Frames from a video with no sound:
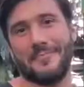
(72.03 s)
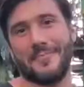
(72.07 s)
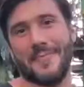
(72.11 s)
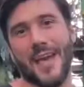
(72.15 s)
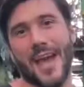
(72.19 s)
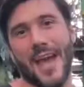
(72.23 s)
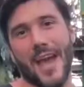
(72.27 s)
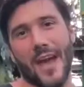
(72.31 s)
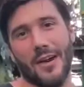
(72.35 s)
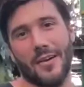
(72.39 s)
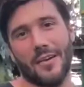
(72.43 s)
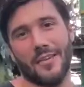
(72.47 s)

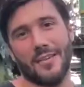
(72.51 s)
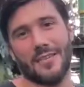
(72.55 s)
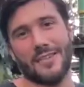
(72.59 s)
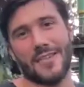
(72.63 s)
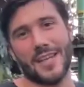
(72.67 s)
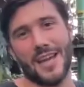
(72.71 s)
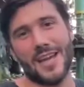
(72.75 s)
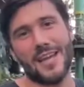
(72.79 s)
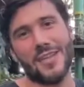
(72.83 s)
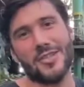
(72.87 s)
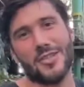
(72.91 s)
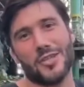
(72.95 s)
now
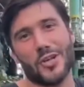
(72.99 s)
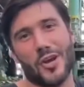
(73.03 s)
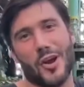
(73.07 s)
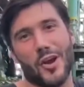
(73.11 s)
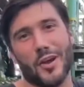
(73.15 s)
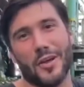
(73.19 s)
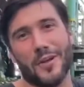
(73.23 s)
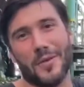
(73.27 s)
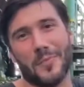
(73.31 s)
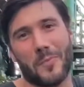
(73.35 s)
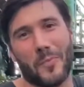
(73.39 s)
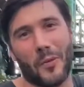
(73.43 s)
Dijon
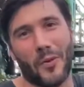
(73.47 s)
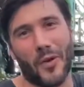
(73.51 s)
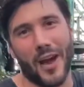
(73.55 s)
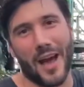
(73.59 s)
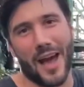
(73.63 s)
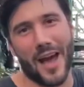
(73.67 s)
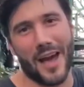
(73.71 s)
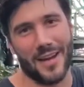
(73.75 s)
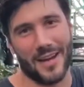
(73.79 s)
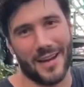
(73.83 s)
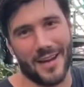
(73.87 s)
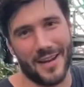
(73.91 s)
and
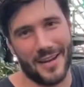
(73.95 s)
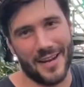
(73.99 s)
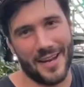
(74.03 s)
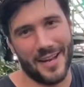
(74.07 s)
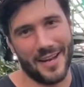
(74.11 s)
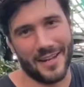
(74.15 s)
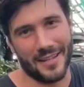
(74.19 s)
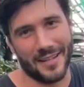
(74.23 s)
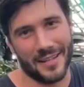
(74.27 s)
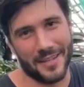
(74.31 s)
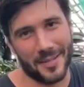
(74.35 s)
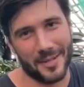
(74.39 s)
Prada need
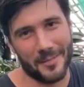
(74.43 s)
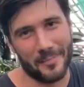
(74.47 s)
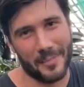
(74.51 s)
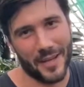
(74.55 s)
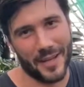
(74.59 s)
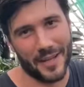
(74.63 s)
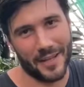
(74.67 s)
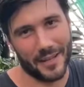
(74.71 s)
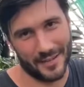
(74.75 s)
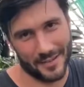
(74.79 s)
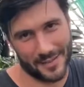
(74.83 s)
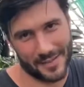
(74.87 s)
a little
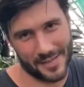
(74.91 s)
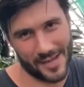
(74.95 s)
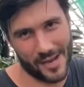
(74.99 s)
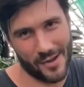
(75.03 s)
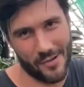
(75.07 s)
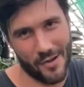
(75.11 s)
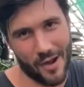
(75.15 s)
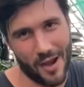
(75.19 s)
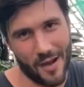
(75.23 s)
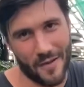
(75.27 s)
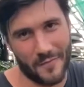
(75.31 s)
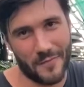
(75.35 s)
meal, so
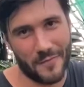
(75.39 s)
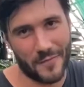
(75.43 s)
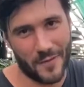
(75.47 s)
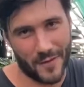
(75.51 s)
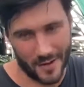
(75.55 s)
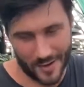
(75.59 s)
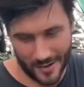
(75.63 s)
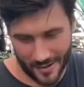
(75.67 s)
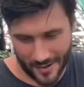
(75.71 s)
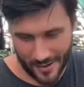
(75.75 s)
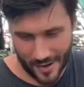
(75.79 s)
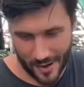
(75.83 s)
I'm
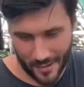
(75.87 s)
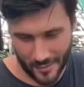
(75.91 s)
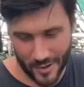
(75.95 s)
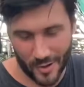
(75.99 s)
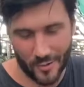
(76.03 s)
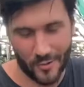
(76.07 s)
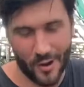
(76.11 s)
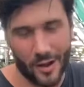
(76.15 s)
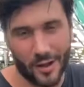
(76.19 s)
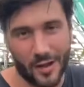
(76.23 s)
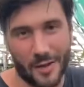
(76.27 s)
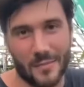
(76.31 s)
gonna I'm gonna
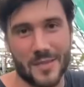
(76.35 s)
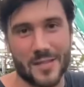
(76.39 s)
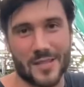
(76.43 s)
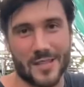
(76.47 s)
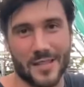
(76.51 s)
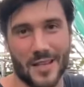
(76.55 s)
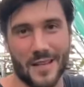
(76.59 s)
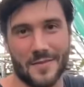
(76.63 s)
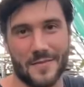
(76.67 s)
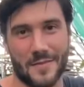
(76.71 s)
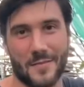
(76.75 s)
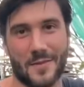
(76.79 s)
roll up the
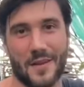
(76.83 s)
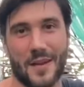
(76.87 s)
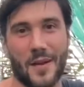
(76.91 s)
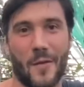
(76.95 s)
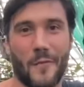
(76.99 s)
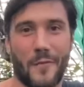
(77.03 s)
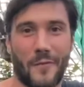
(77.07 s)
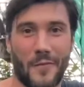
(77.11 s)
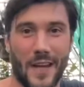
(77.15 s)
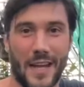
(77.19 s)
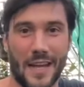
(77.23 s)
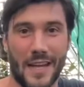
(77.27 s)
sleeves. I'm gonna help
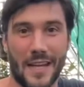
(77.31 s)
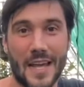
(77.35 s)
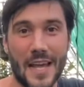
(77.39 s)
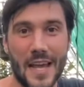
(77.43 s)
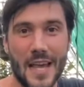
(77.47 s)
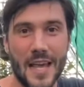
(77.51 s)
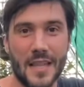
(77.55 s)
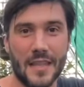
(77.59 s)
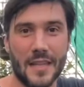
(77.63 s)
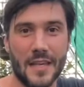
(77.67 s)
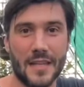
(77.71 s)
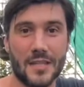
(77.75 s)
feed
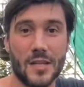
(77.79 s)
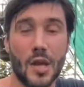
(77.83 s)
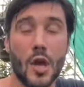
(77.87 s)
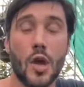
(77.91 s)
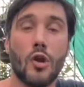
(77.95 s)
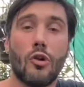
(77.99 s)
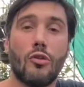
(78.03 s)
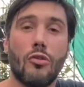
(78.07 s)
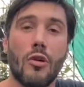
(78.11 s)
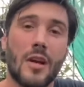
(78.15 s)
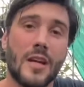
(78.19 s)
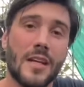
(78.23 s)
these
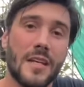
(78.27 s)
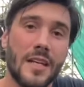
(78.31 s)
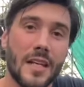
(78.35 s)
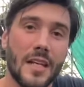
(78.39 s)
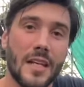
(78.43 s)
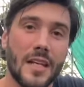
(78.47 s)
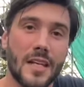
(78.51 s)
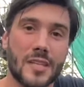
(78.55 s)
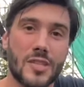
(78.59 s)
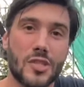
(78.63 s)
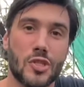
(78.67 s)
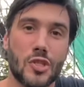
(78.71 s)

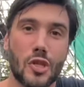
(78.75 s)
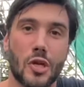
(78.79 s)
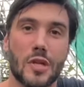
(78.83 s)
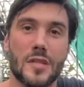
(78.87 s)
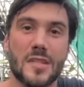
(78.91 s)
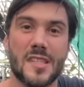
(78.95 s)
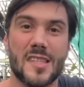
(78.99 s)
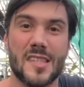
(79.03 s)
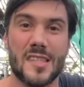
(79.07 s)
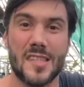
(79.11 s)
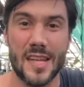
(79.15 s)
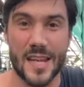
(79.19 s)
Crocodylus
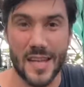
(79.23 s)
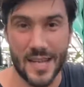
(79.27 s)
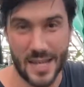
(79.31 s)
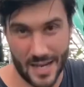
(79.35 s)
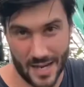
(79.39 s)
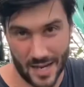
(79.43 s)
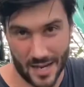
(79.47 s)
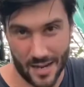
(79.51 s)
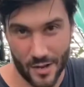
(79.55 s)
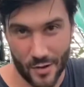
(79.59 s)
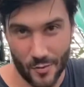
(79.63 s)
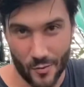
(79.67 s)
johnstoni,
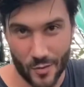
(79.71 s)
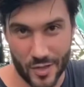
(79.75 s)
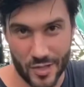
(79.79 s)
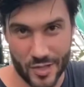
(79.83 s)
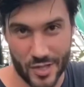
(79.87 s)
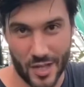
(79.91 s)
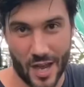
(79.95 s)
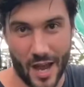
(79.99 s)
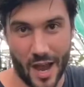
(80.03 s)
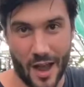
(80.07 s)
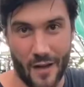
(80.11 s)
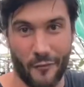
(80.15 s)

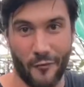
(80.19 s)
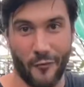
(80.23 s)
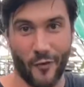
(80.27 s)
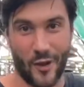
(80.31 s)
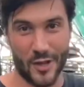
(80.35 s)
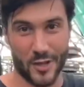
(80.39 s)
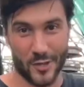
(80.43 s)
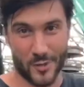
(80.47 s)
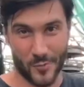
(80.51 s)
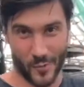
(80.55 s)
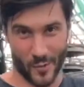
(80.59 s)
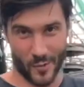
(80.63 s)
which are
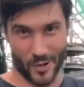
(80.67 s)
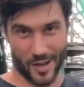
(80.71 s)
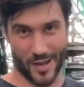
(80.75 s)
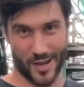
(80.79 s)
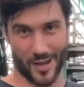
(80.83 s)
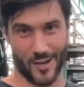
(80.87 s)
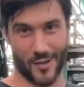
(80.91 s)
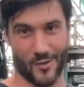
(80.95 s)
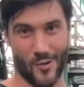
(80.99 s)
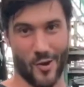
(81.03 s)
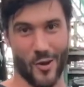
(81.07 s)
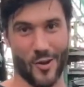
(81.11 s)
freshwater
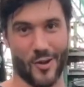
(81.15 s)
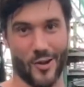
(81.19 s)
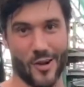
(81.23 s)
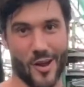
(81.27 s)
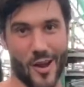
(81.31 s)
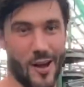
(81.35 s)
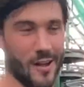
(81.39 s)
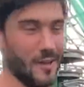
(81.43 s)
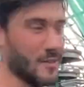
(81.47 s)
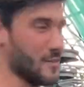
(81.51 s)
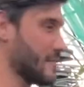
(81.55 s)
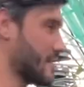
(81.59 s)

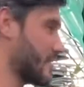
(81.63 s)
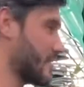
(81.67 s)
crocodiles.